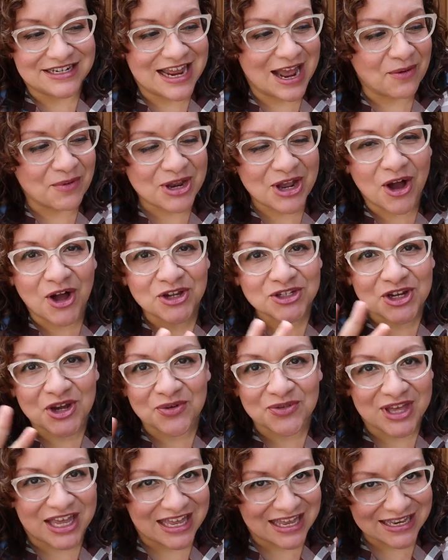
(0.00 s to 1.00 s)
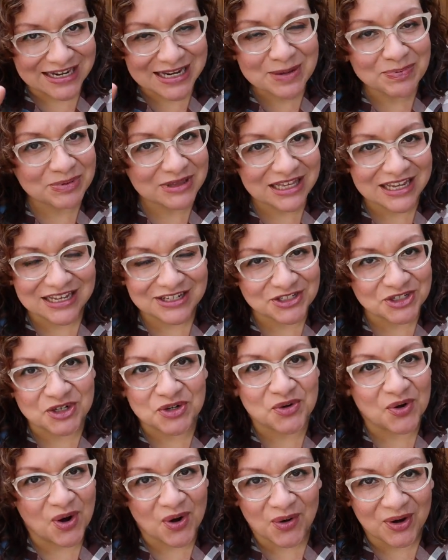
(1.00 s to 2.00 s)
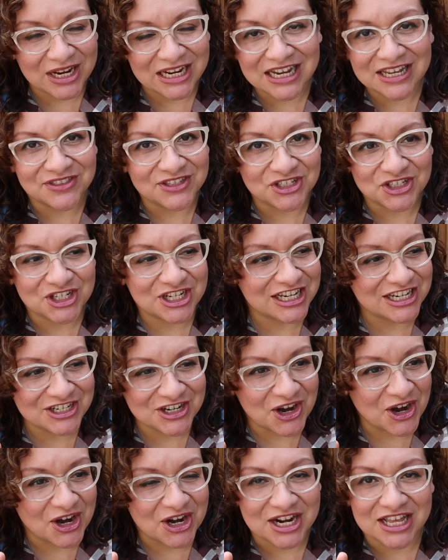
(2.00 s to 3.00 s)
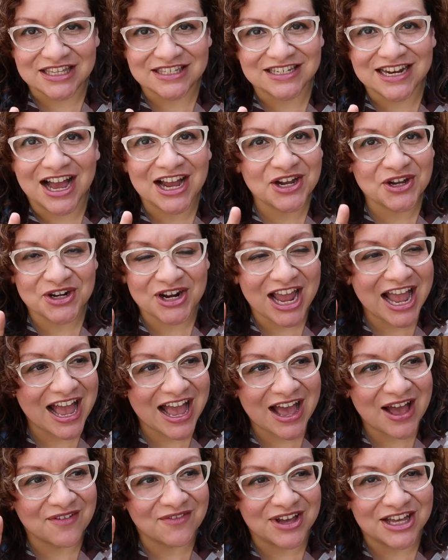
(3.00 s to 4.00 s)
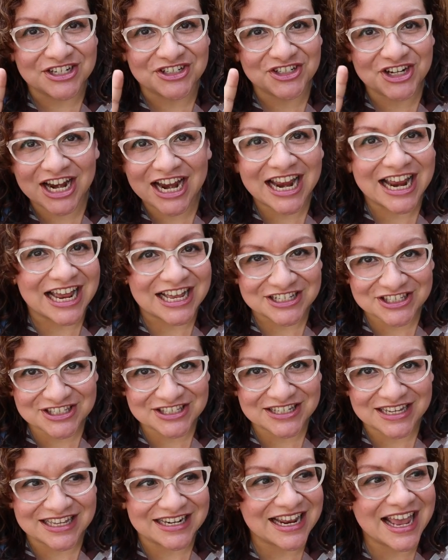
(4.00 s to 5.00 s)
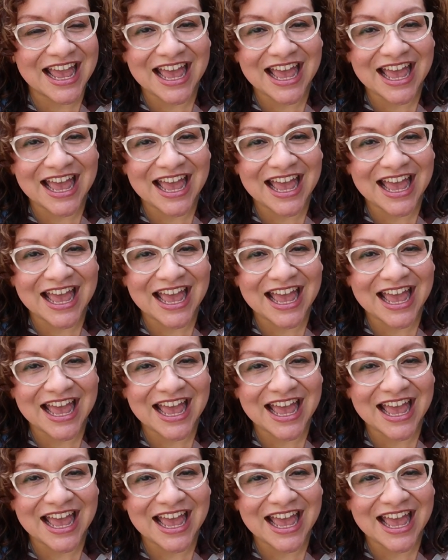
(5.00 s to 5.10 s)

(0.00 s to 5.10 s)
Now we all know that any plant growing in the chicken yard is not gonna have a chance in